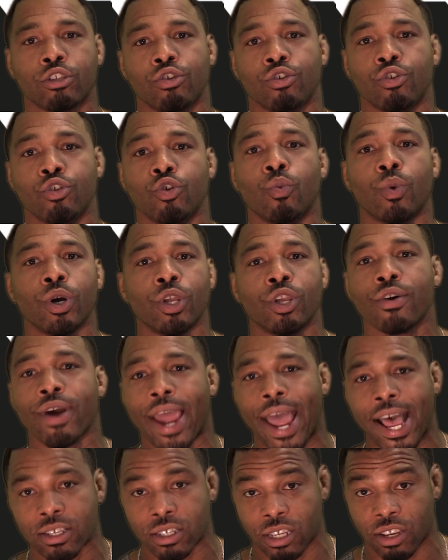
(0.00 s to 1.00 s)
to you what you're
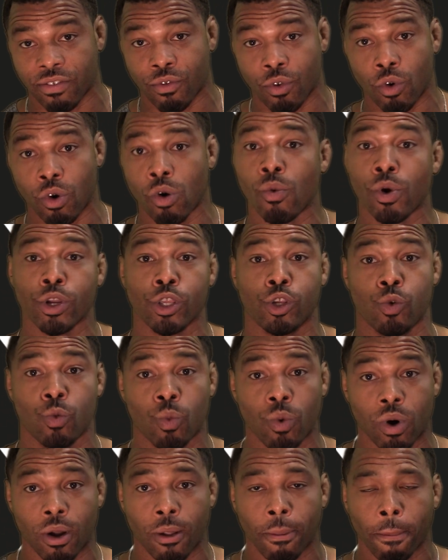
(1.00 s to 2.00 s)
asking for and what you
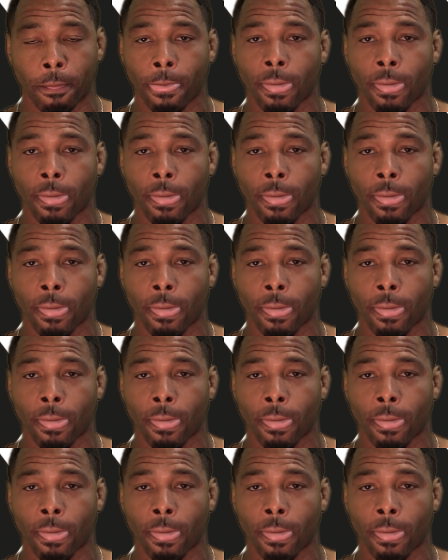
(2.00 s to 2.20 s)
want